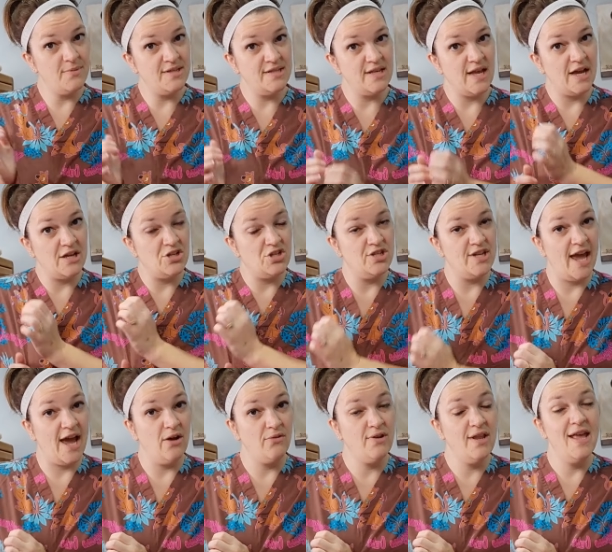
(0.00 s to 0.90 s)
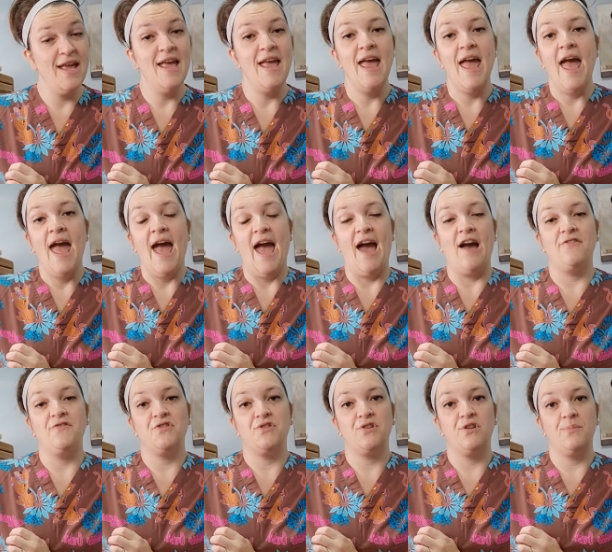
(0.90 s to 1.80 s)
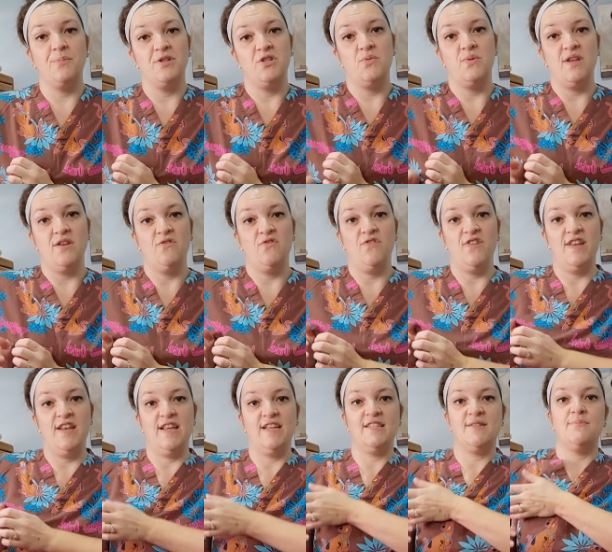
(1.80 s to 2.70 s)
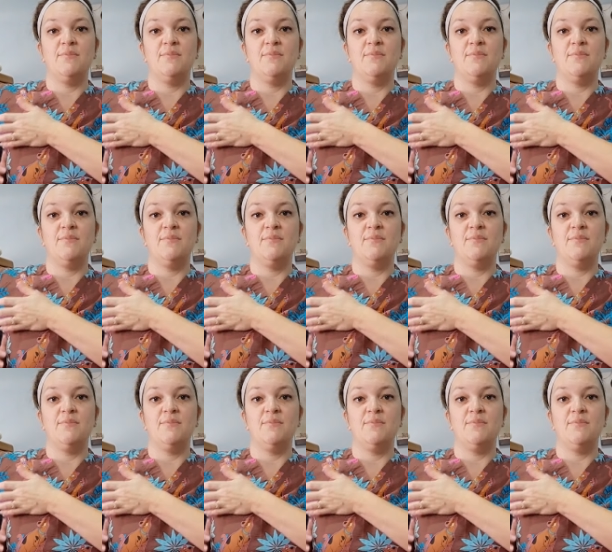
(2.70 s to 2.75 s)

massage down after or between feedings,